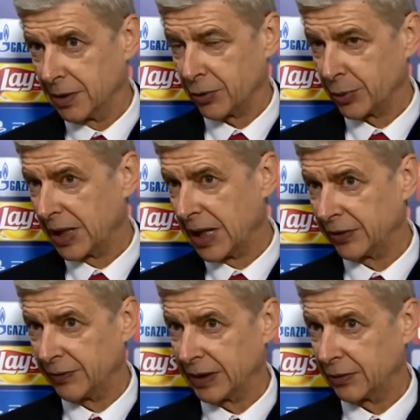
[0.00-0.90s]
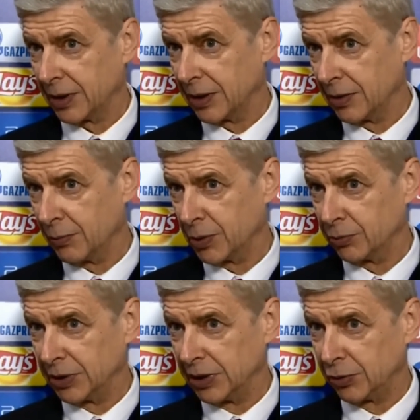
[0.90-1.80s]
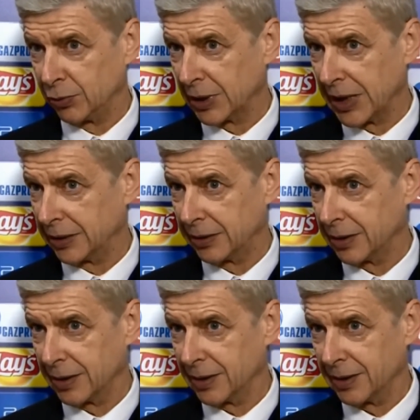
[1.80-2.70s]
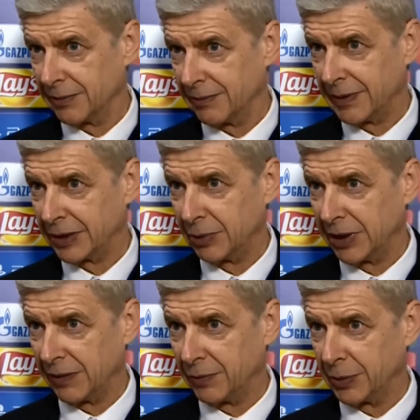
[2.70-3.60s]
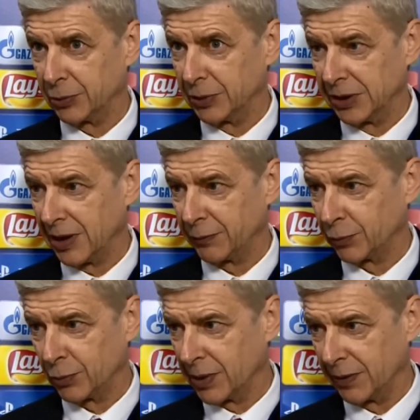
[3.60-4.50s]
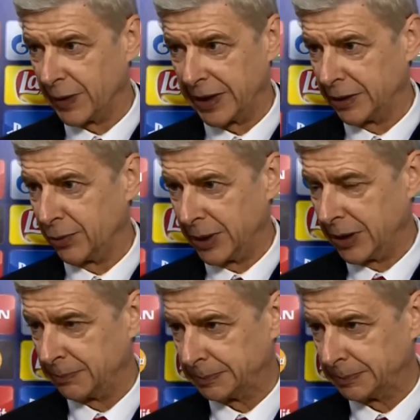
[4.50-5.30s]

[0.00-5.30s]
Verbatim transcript: realize that uh, what we did tonight, that will never be good enough to qualify anyway